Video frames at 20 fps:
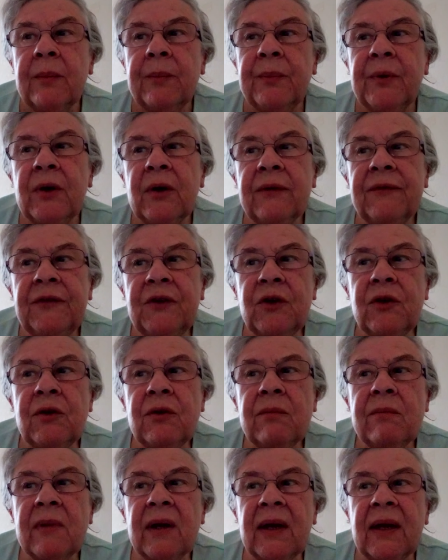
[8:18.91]

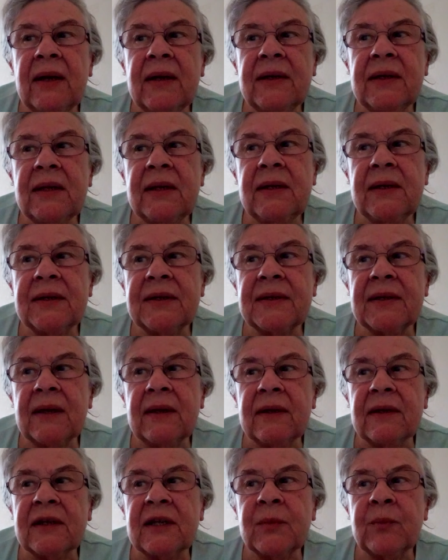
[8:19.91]
Perfume and
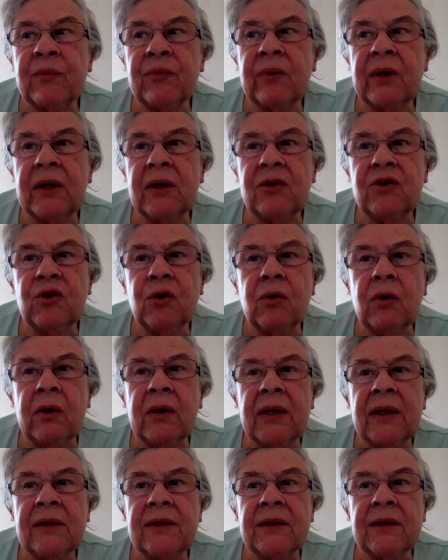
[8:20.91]
incense bring
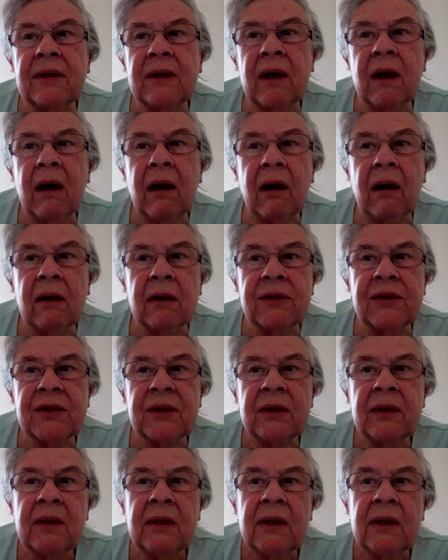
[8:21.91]
joy to the heart,